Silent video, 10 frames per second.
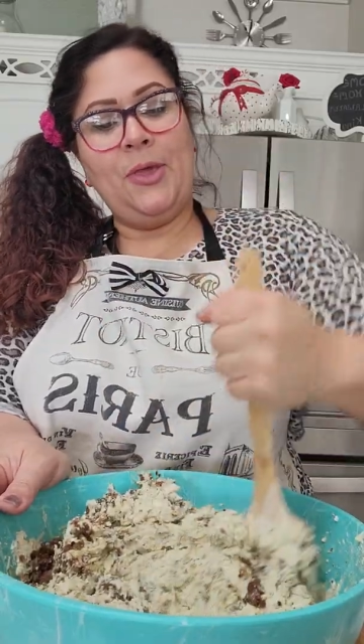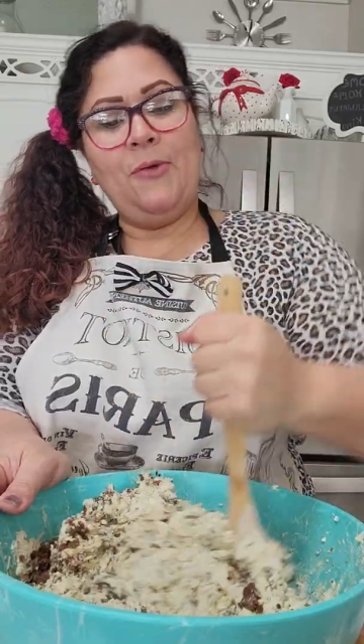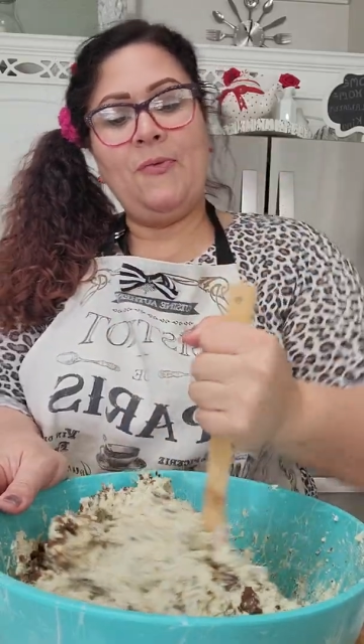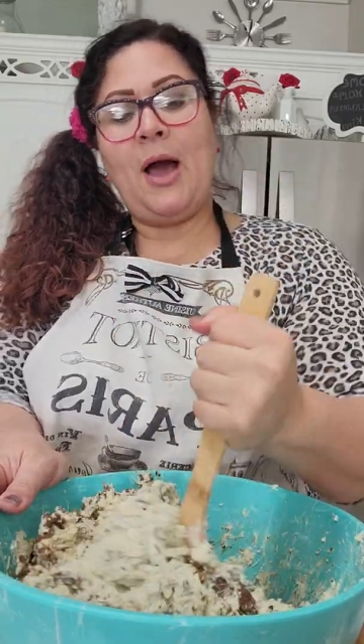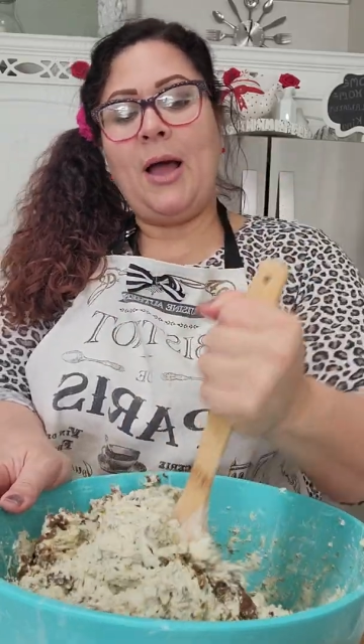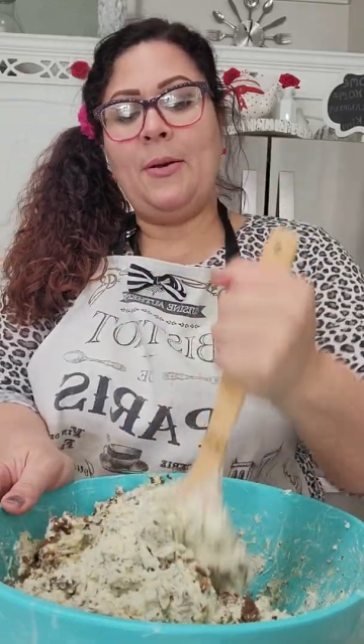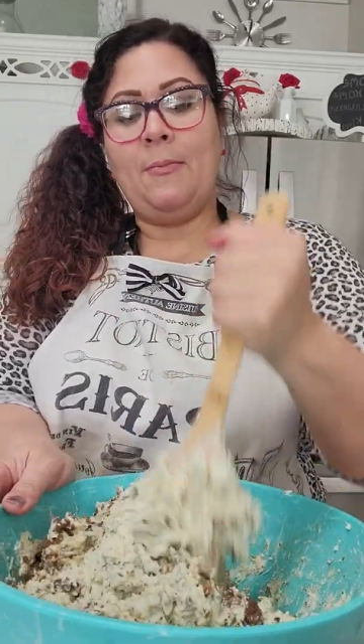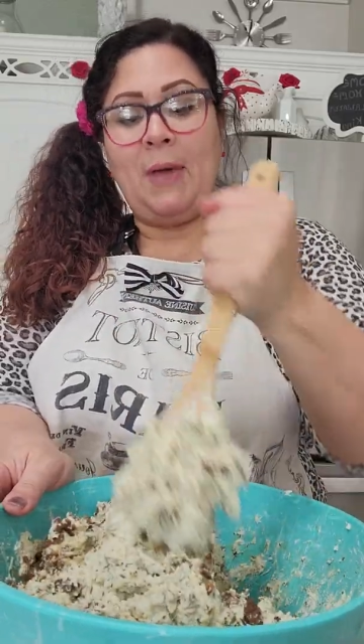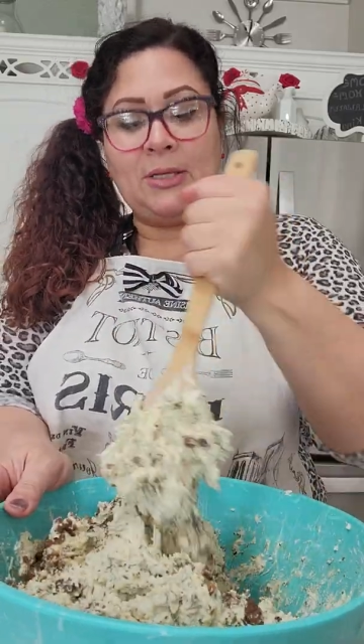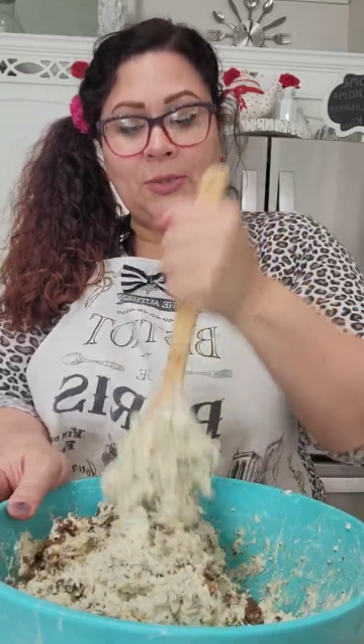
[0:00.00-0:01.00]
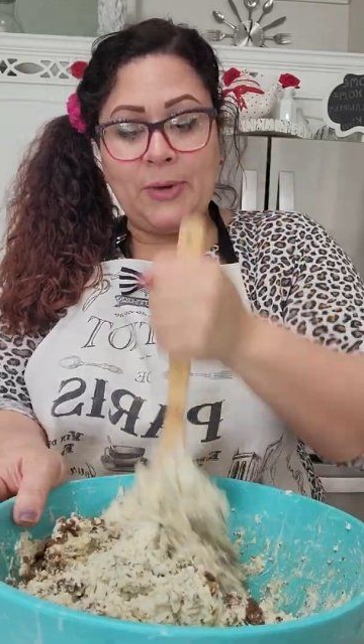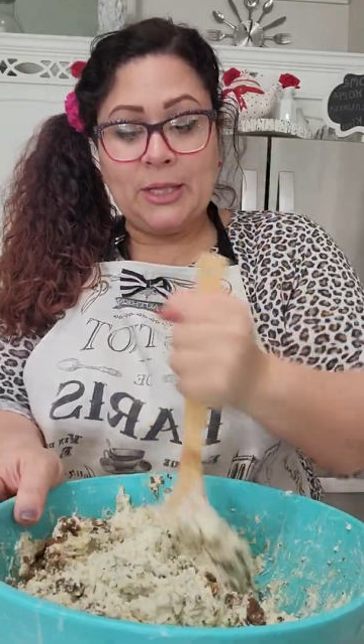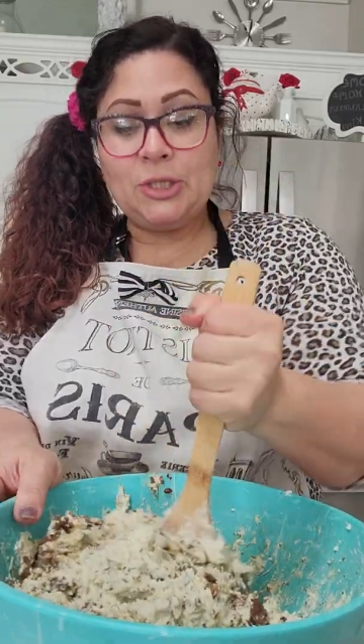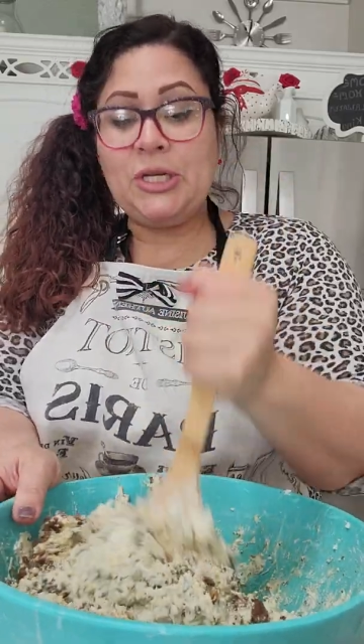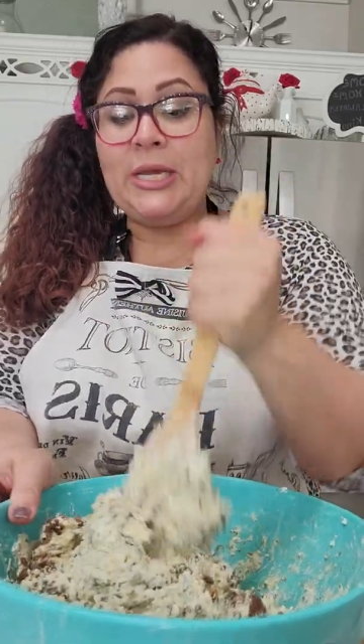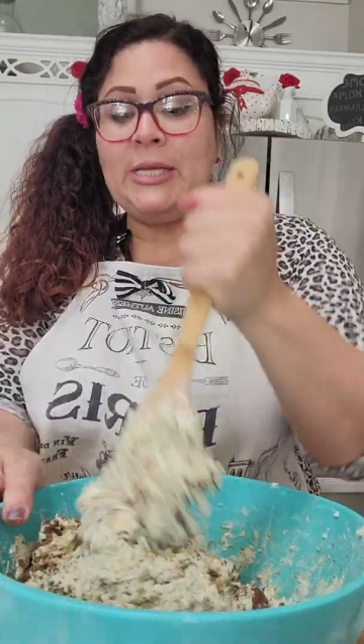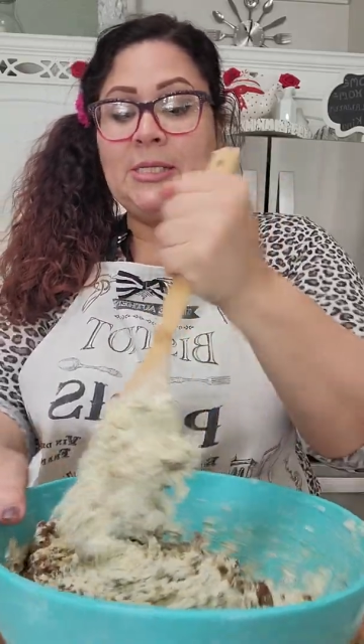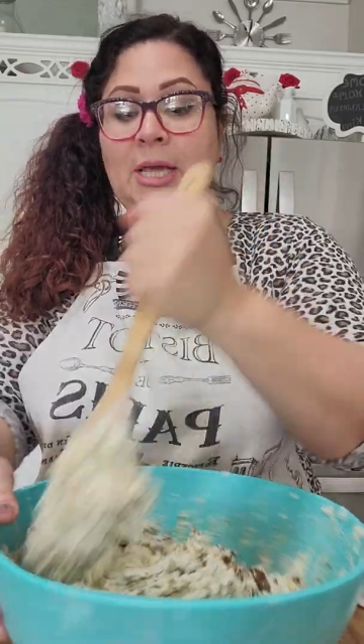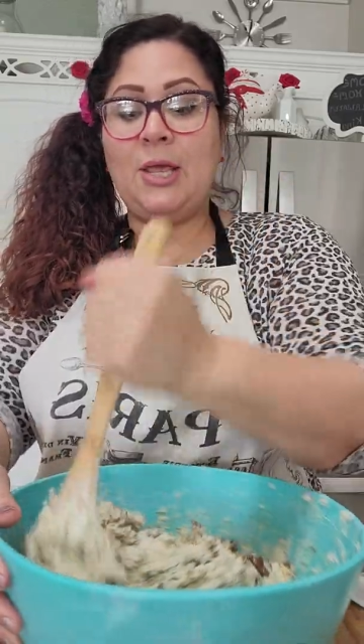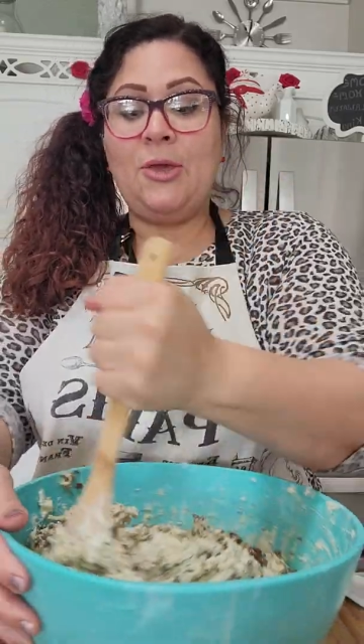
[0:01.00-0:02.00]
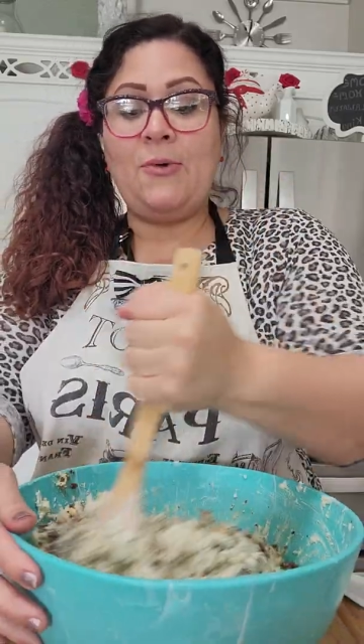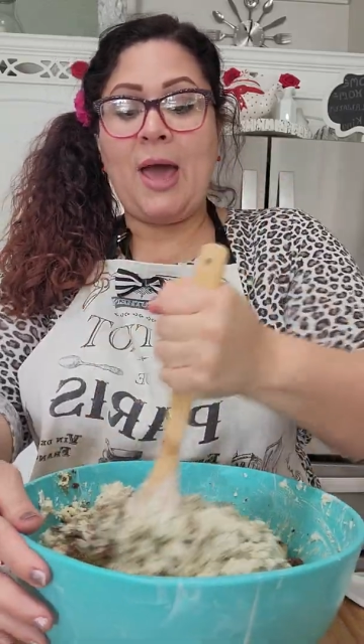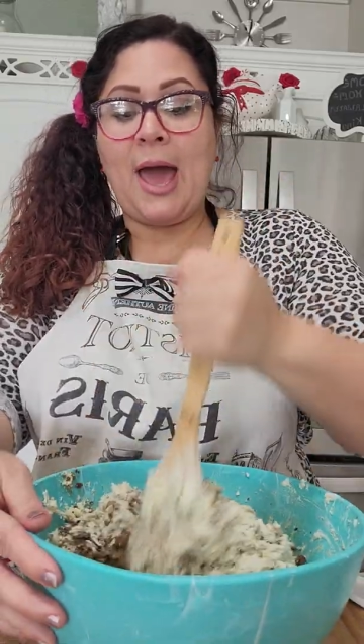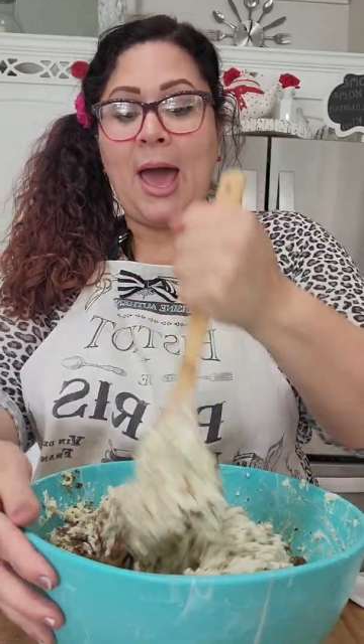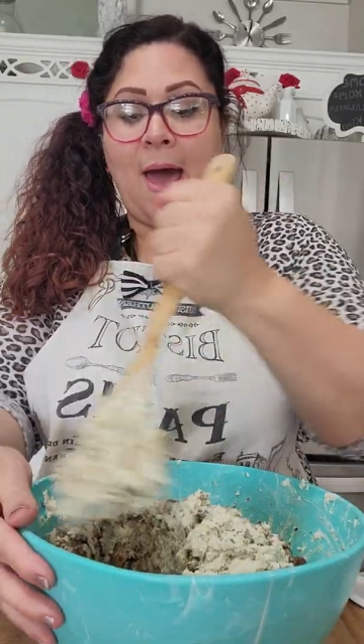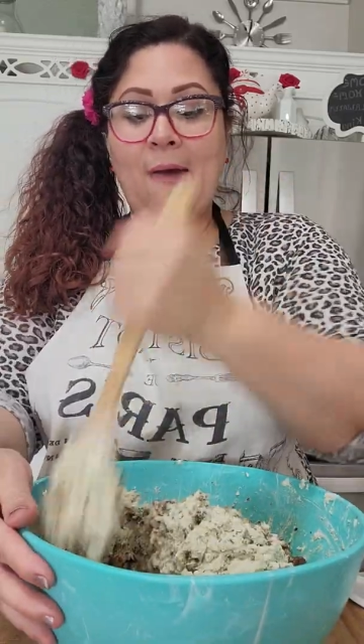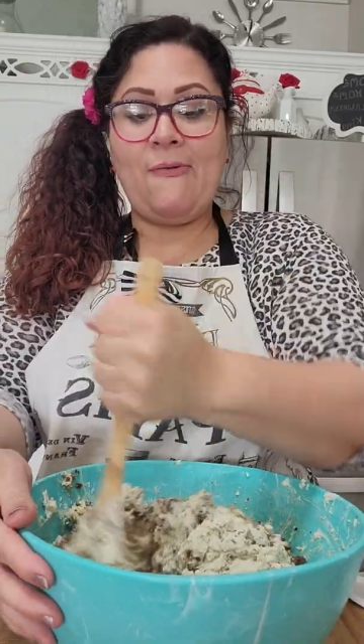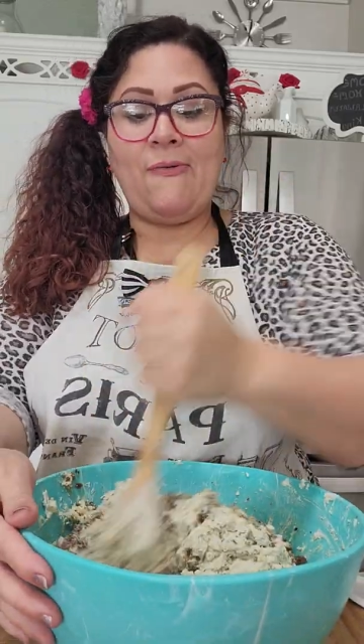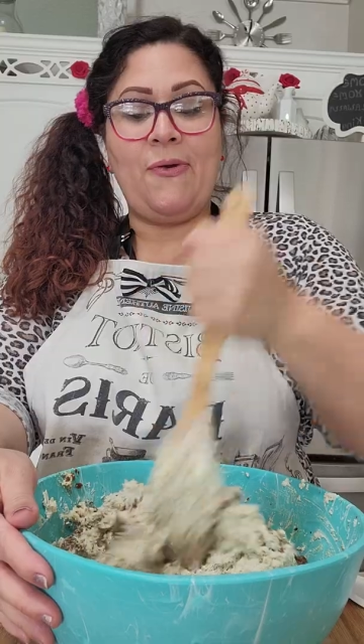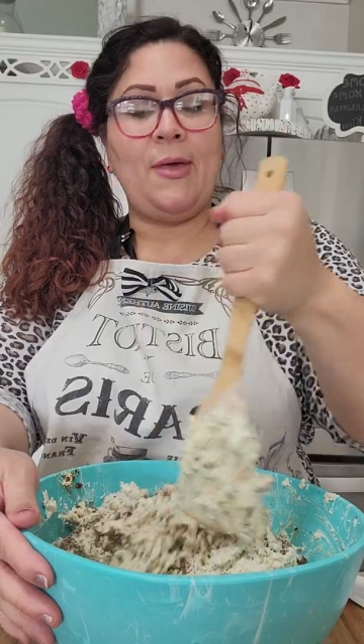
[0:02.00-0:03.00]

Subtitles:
You've got mozzarella cheese, and you have